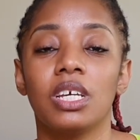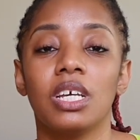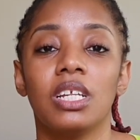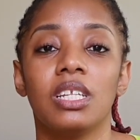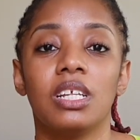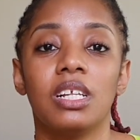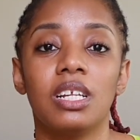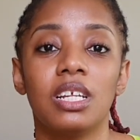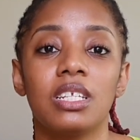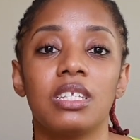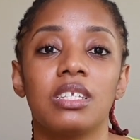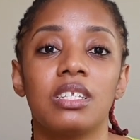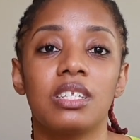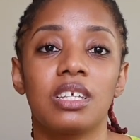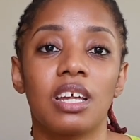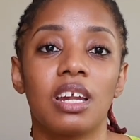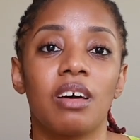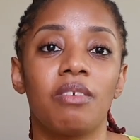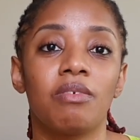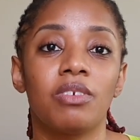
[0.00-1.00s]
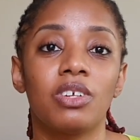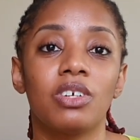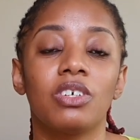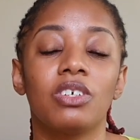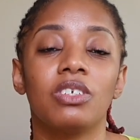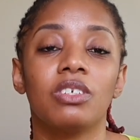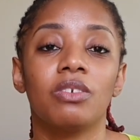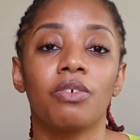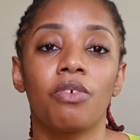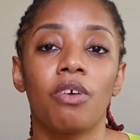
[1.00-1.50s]
the lessons that I've
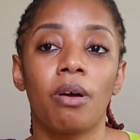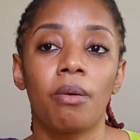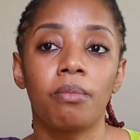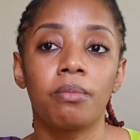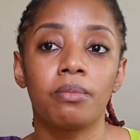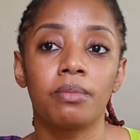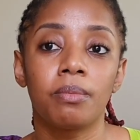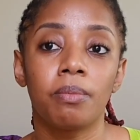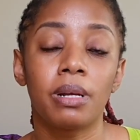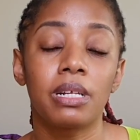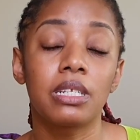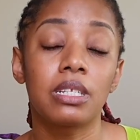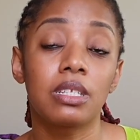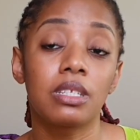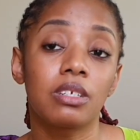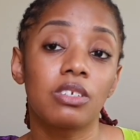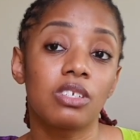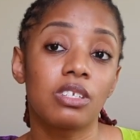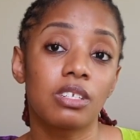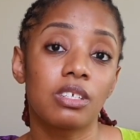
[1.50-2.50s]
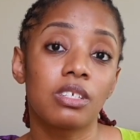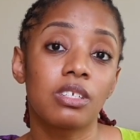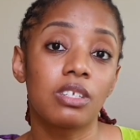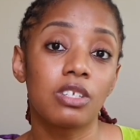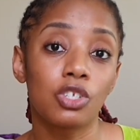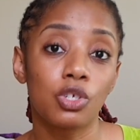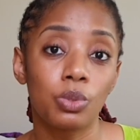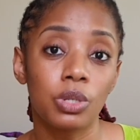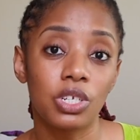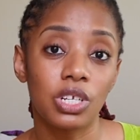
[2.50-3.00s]
learned from certain
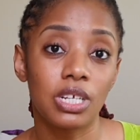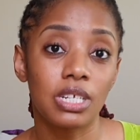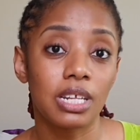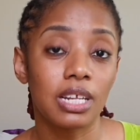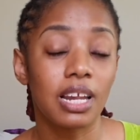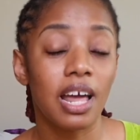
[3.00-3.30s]
situations that